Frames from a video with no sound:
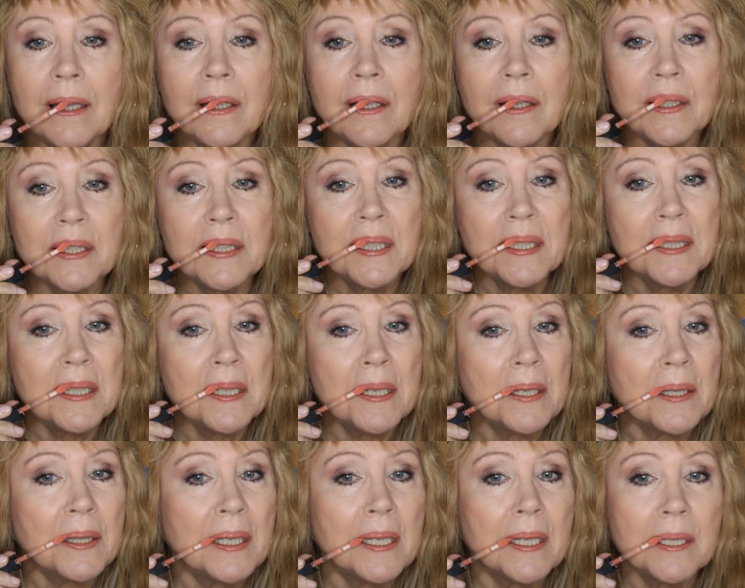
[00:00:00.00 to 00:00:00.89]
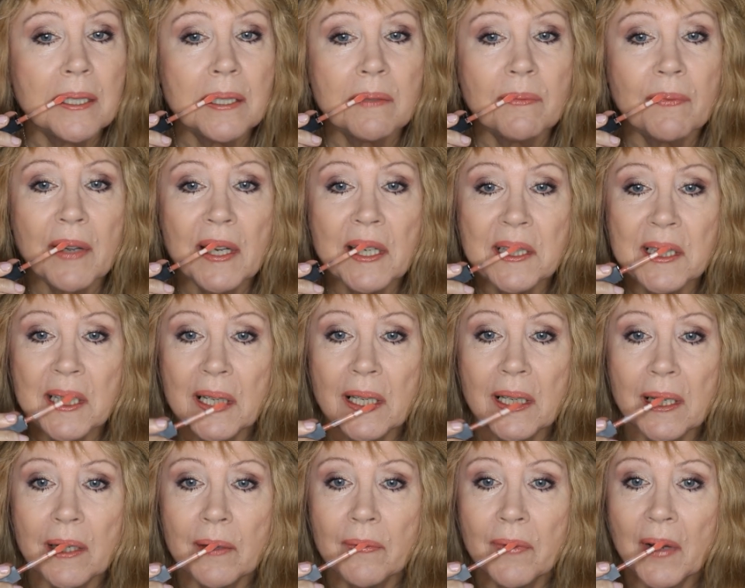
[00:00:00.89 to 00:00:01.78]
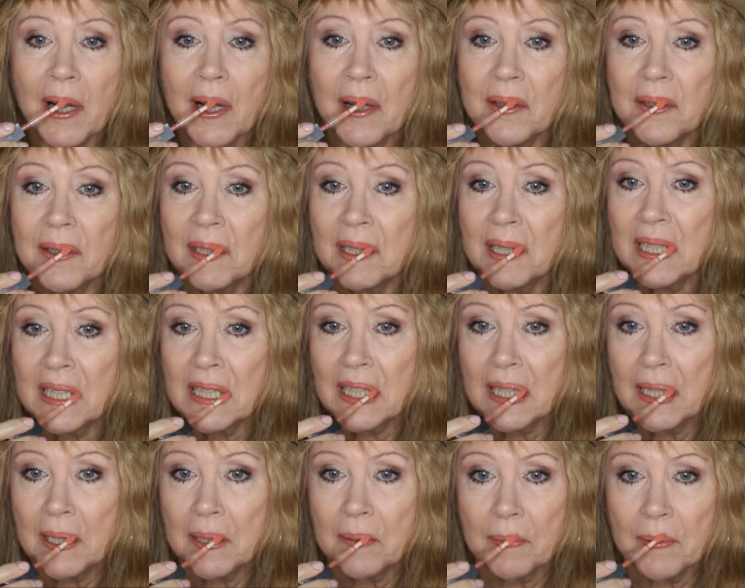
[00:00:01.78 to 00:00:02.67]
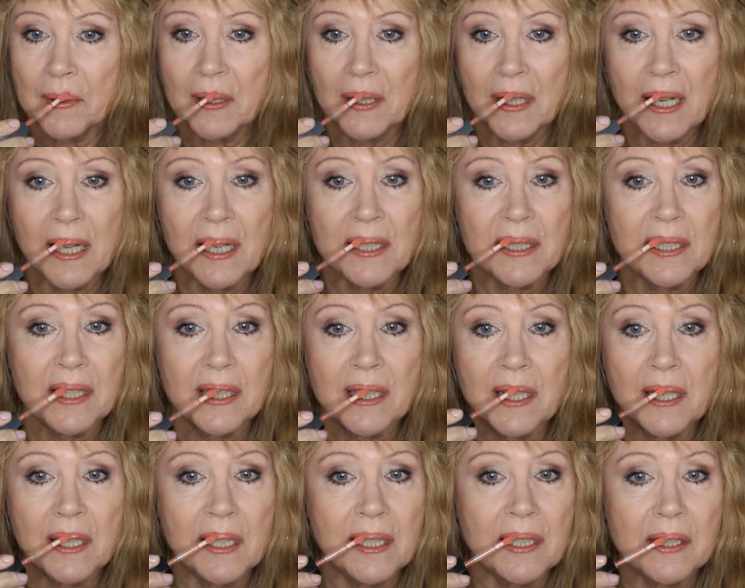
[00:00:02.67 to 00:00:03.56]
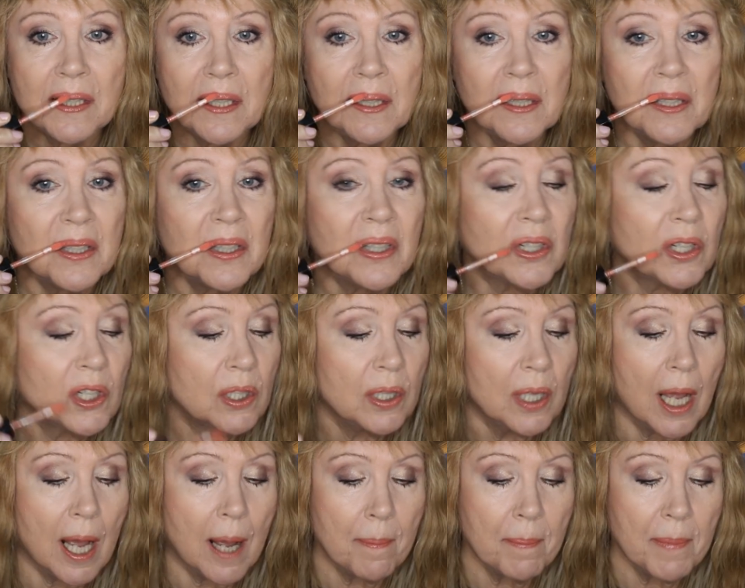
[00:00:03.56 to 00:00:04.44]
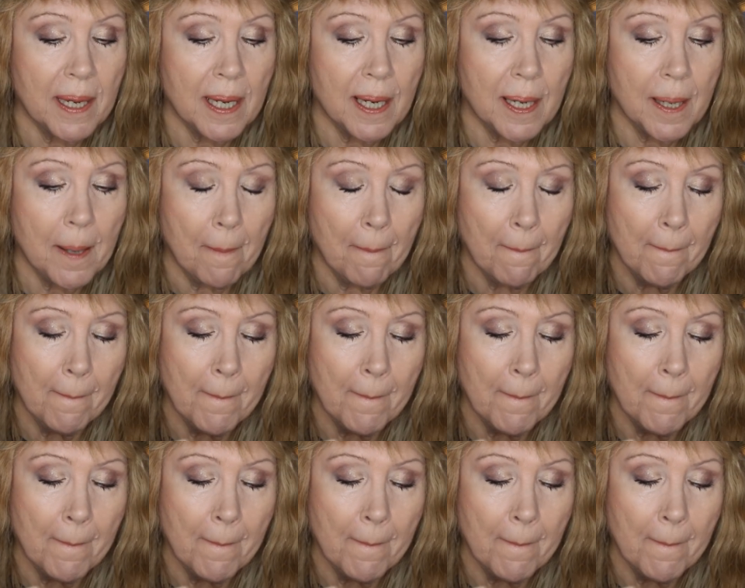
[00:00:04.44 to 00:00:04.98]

There is nothing special about this lip gloss. It is a little gloppy.